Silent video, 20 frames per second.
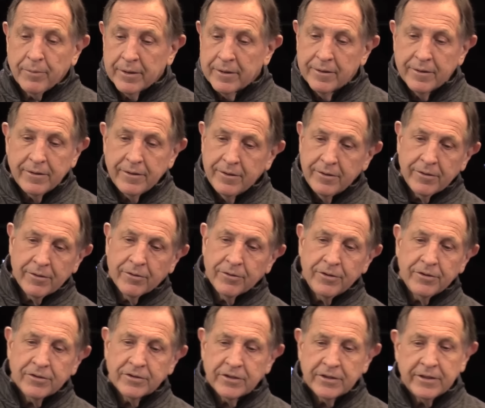But you know
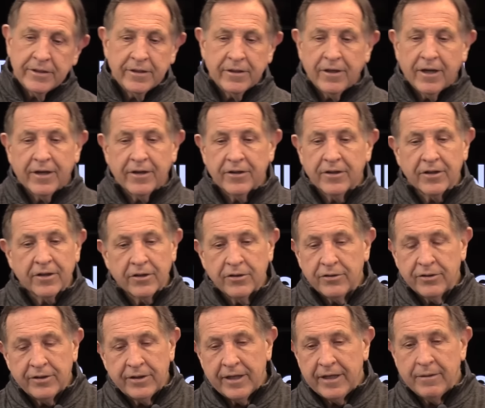you see a lot of the
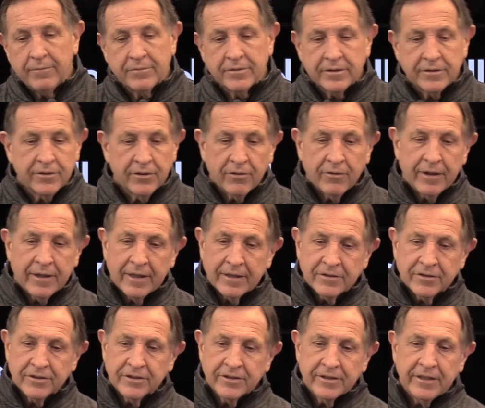good teams, you know, and
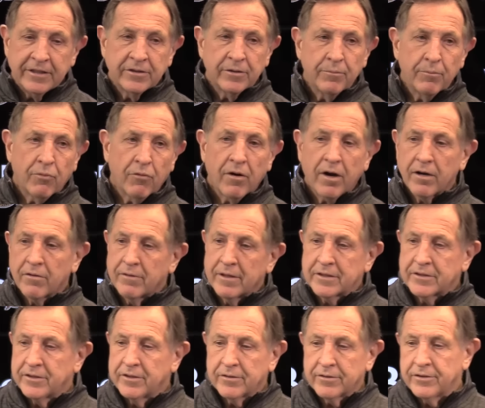as the season
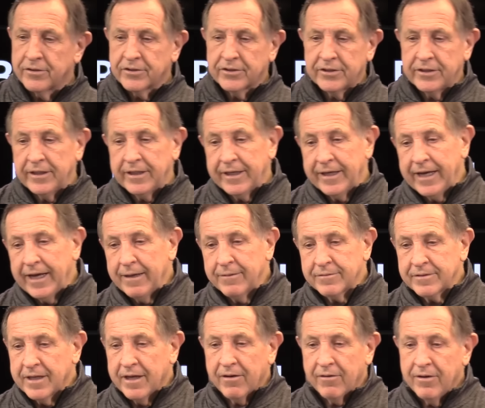progresses, you know you're seeing
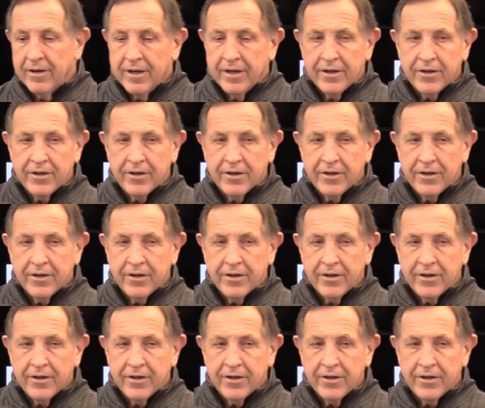games now.